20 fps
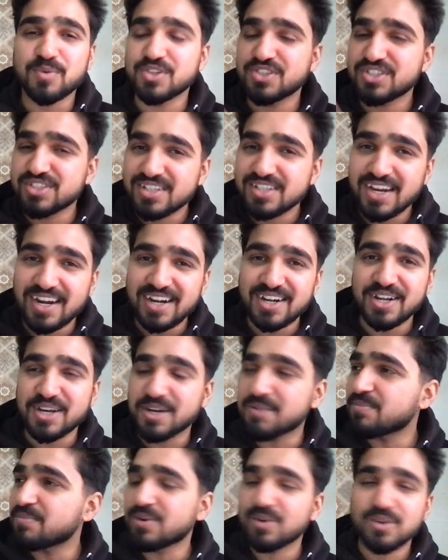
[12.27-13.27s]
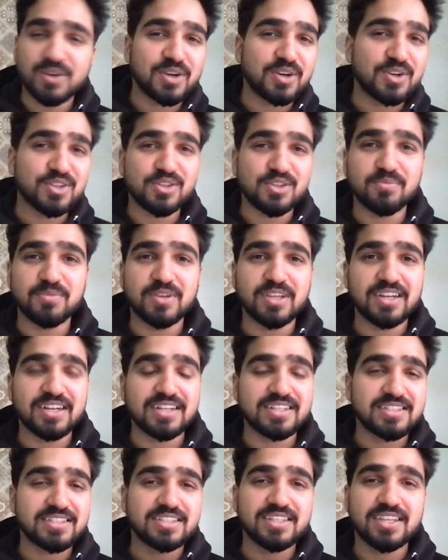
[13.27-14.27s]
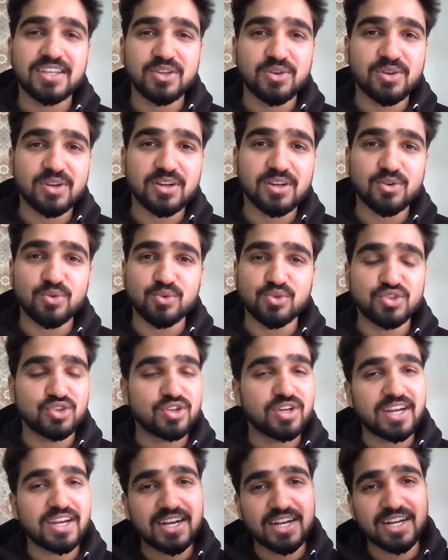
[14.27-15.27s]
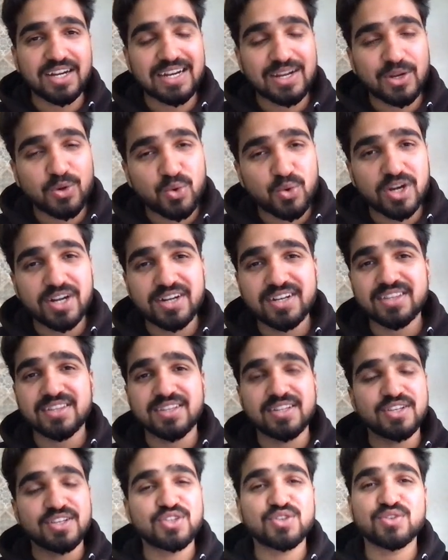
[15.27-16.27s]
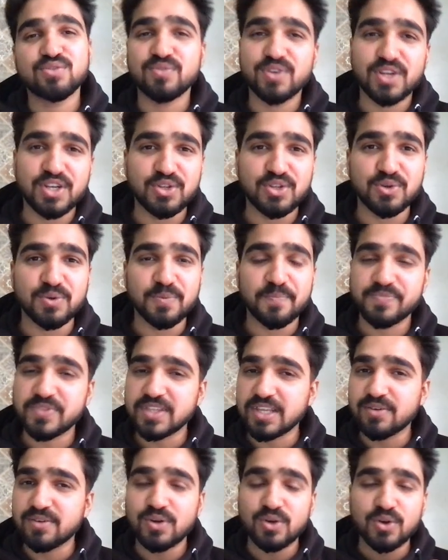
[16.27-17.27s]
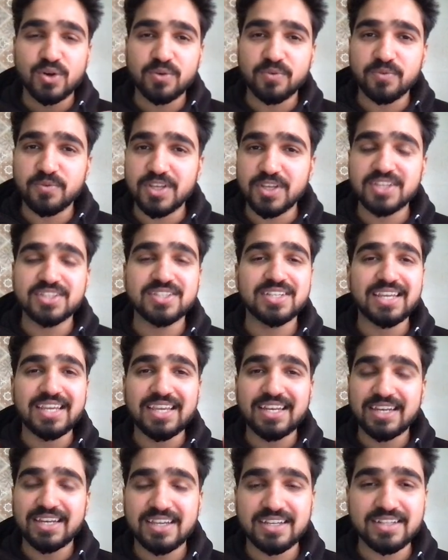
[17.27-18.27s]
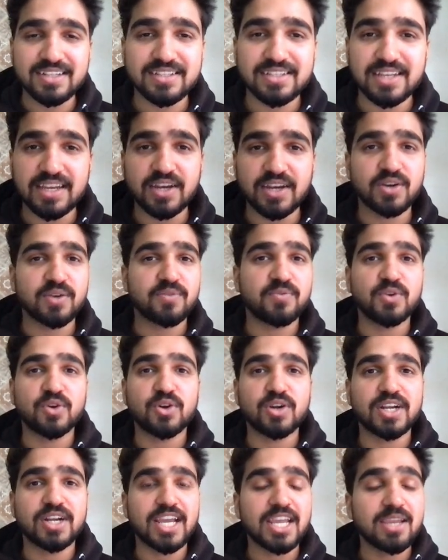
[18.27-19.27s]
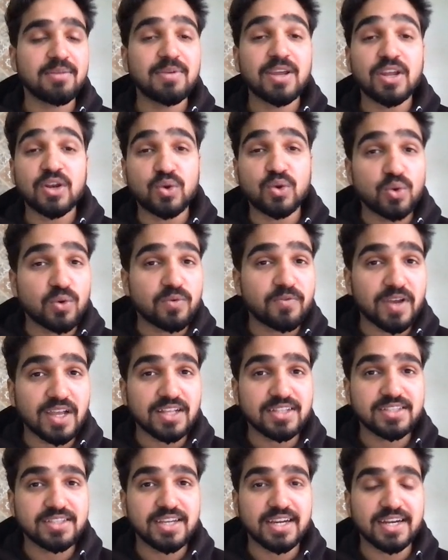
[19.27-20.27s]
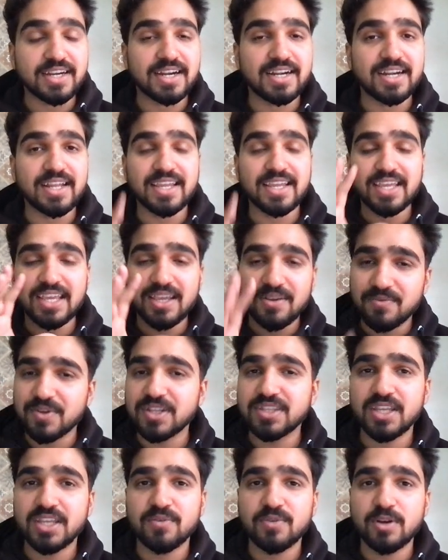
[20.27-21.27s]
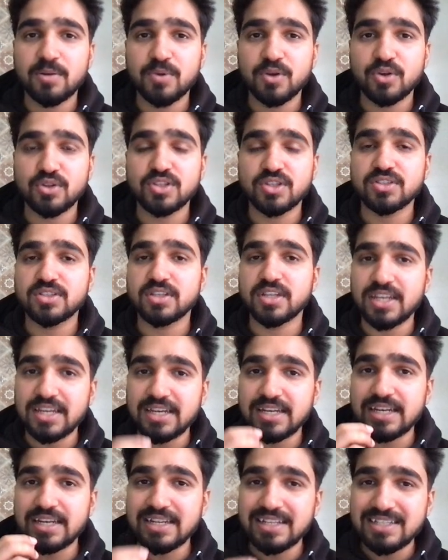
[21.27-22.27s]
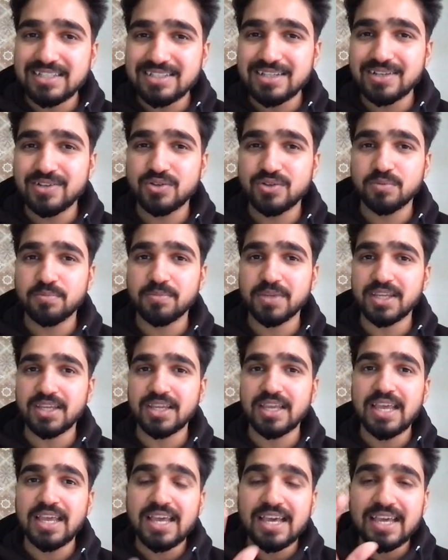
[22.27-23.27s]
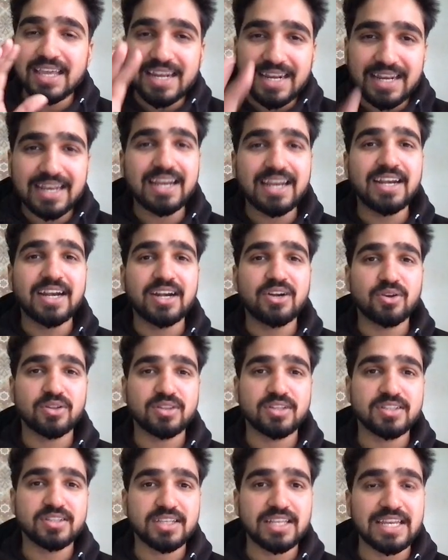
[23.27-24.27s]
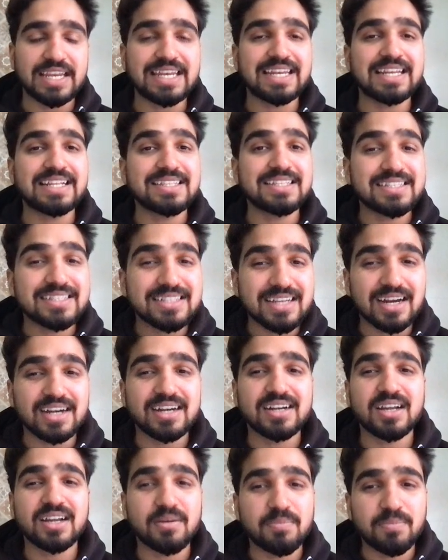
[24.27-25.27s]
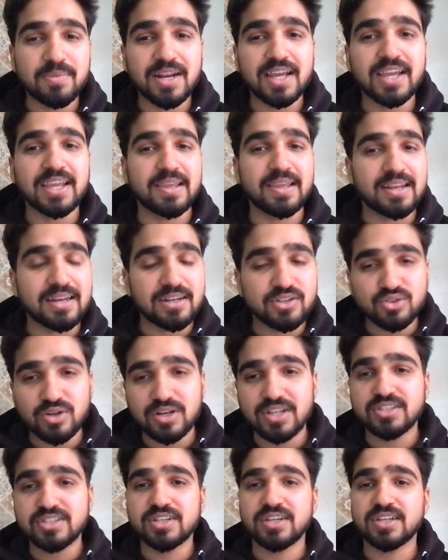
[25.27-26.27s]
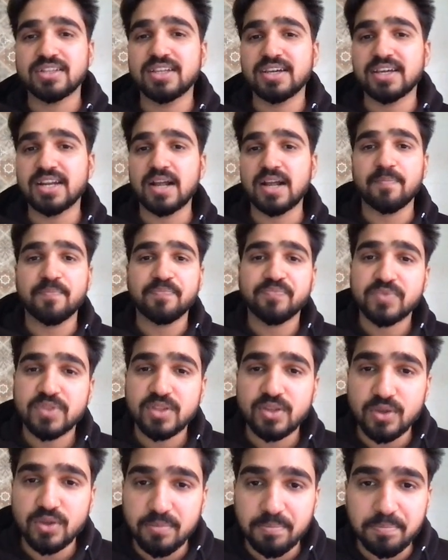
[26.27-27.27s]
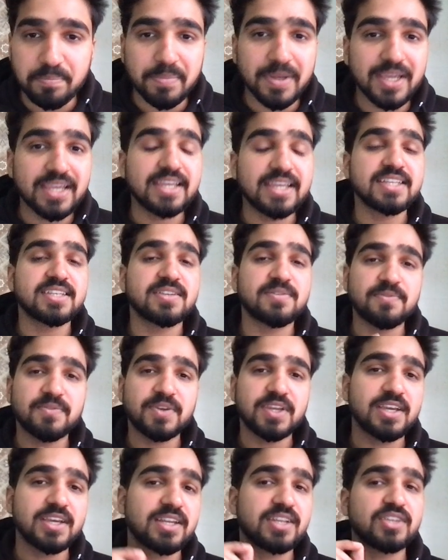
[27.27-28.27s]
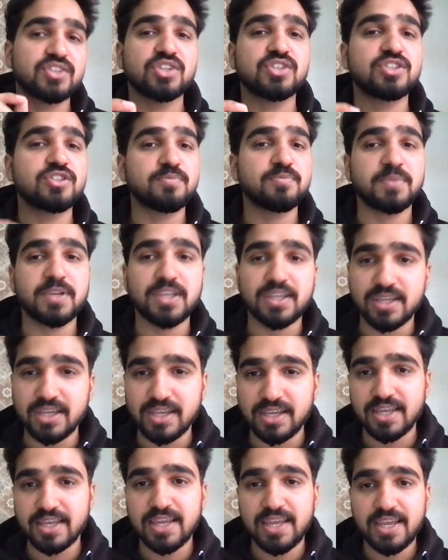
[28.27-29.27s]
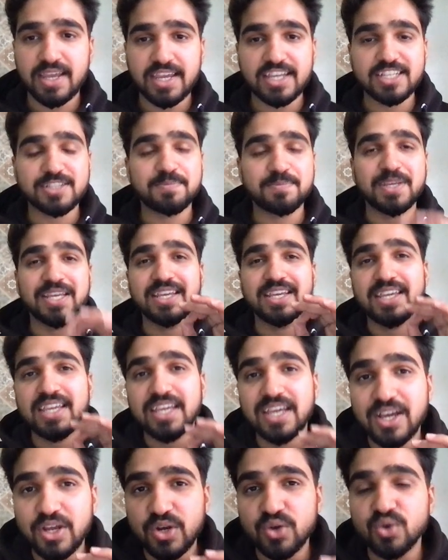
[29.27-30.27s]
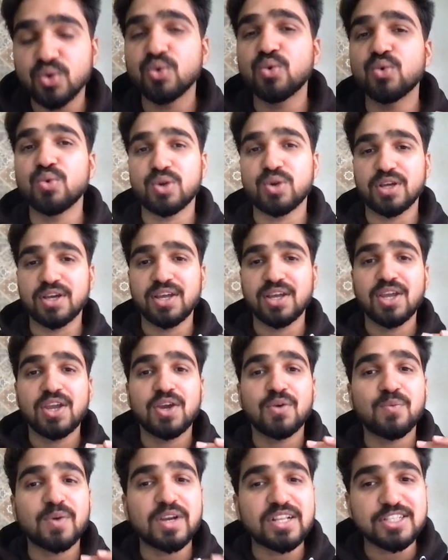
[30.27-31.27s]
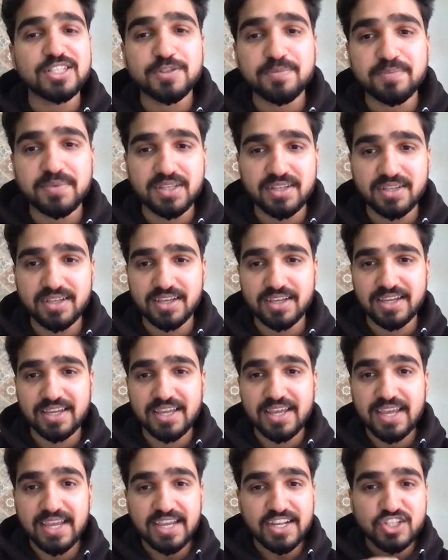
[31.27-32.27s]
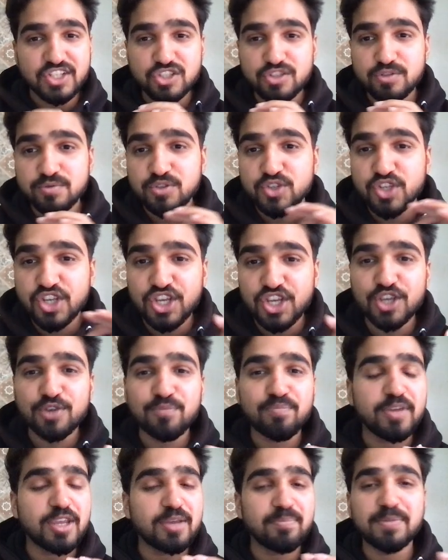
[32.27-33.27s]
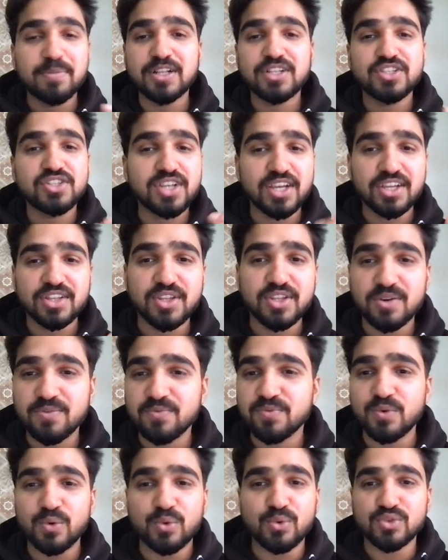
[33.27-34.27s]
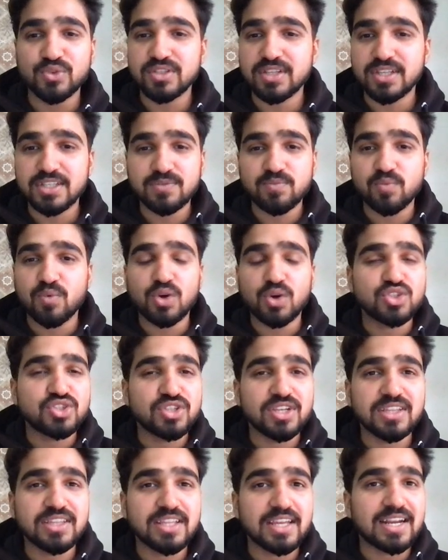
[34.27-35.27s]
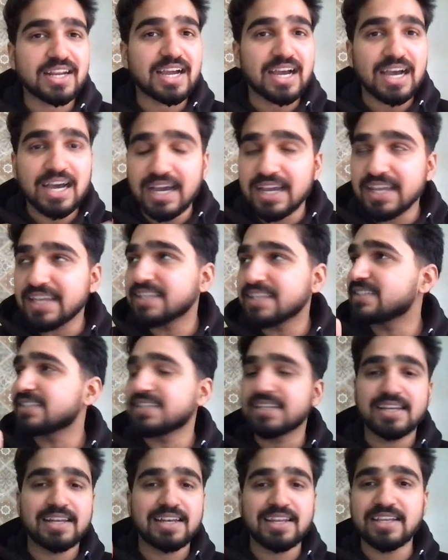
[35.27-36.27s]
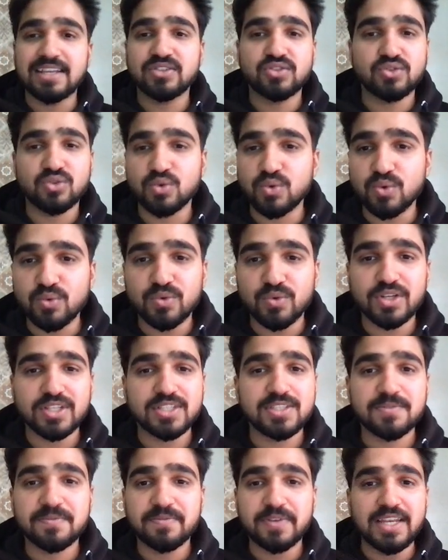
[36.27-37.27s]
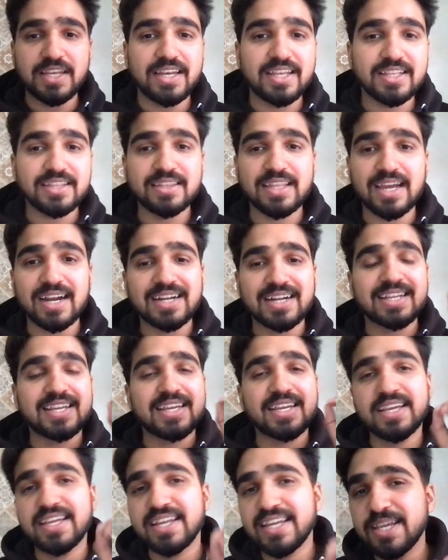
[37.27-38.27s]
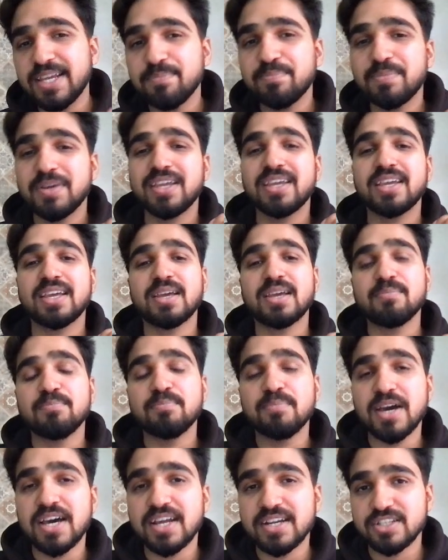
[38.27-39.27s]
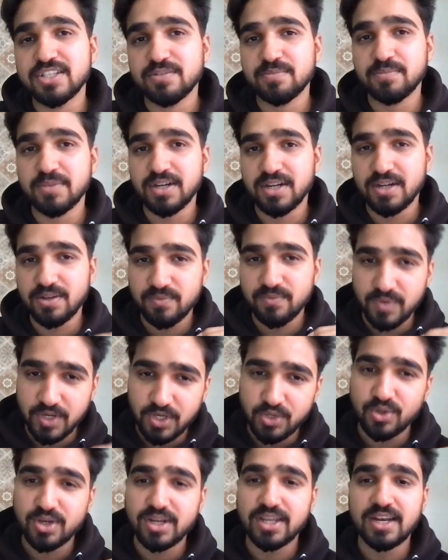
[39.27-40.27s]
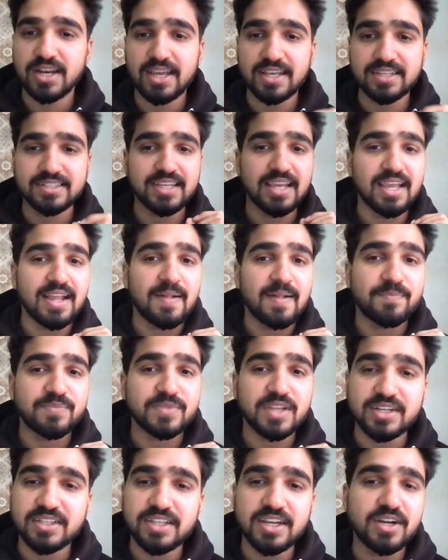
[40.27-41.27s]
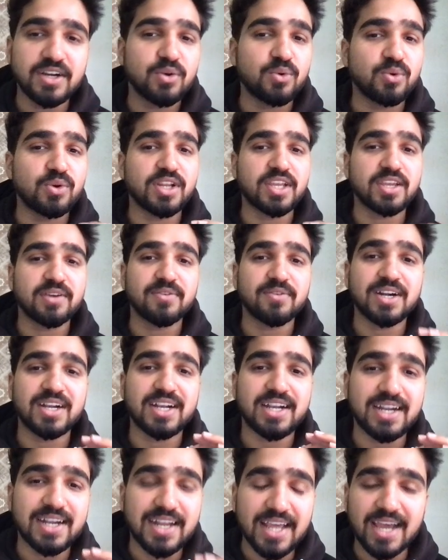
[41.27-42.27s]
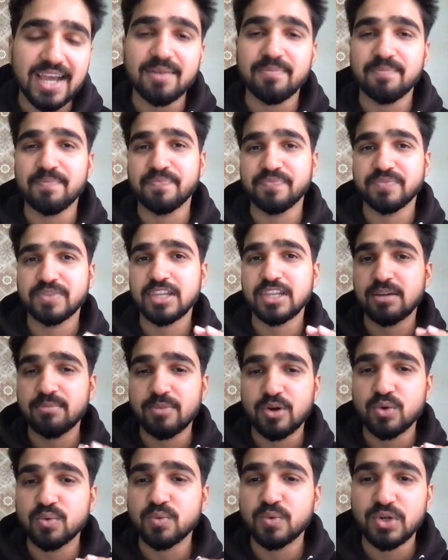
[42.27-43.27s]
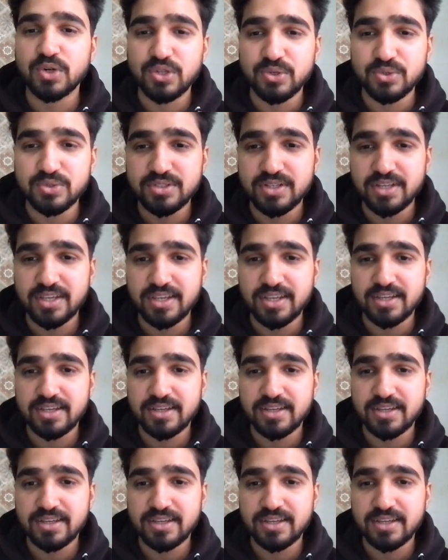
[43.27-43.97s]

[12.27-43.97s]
Stand up, look into the mirror and say you're a loser and quit this video. I will not waste any other second of your time. No fancy editing. Everything will be on the screen. Listen to me. Read it on the screen and start applying. So let's cut the crap. Your biggest fear isn't speaking. It's being ignored while speaking. It's seeing people check their phones. It's watching their eyes glaze over. It's feeling that creeping embarrassment when you realize that they don't give a damn about what you're saying.